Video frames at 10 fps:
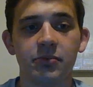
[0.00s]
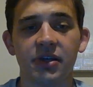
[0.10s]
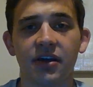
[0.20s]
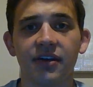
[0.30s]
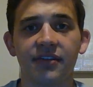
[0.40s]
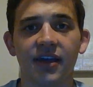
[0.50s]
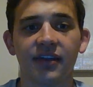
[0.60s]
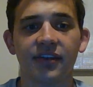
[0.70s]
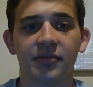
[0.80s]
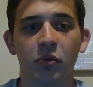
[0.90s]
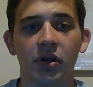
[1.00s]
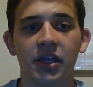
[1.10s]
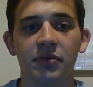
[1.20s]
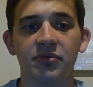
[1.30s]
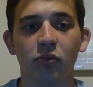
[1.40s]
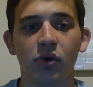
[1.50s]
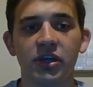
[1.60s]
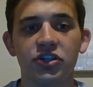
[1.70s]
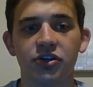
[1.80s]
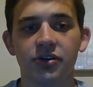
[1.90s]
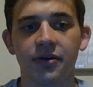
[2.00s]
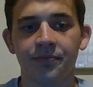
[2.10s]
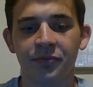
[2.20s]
because at this point he was more injured.